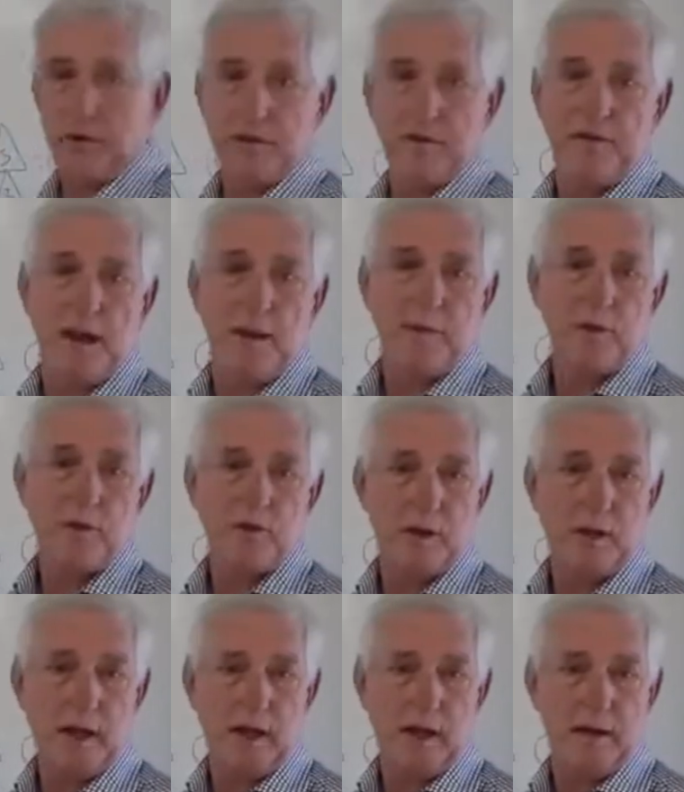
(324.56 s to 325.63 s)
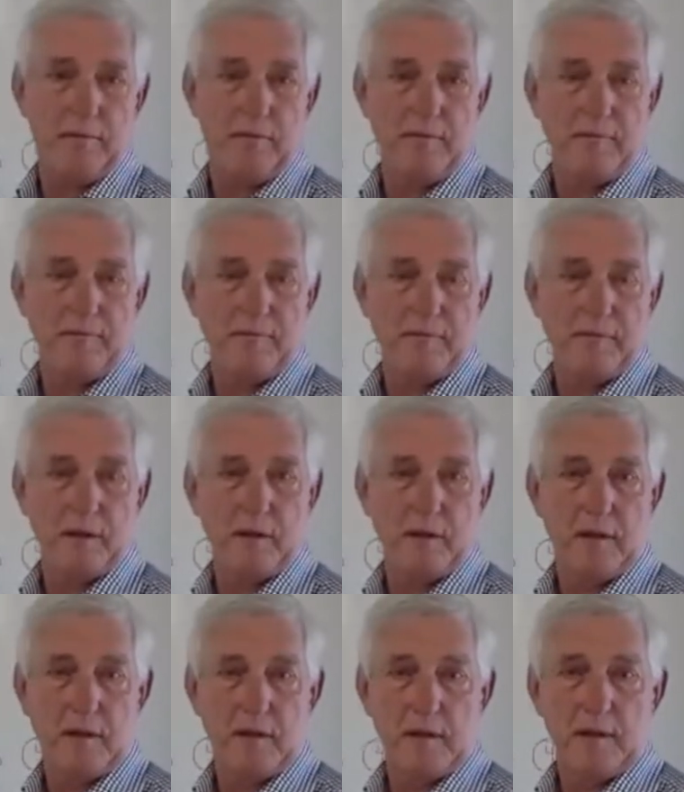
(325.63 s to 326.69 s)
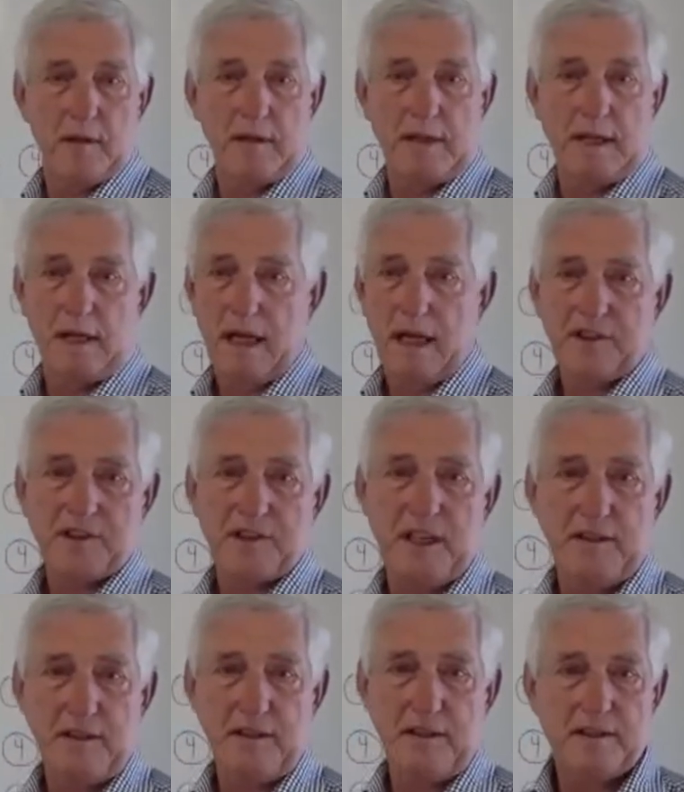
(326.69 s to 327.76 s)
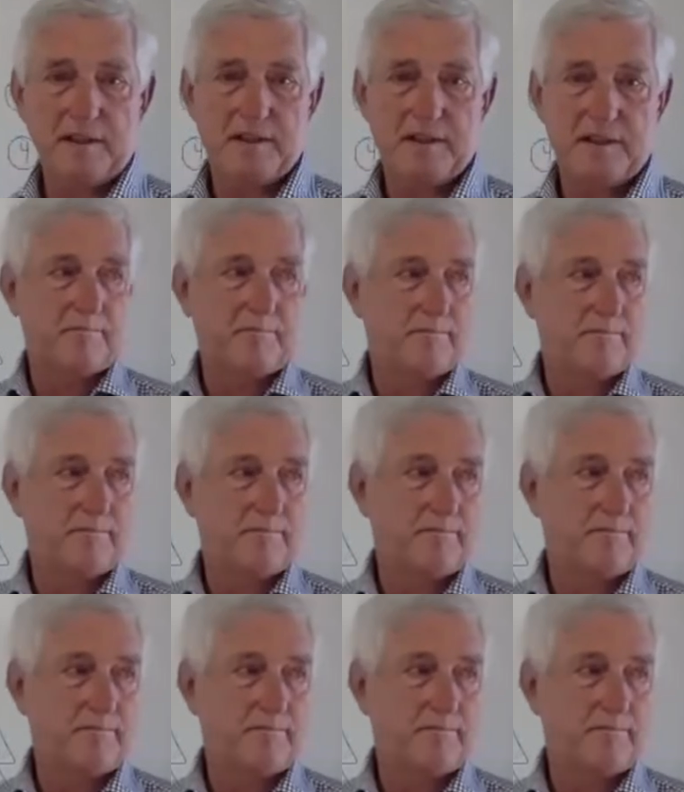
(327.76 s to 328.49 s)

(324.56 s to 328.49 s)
through the family tree. Now, I've seen this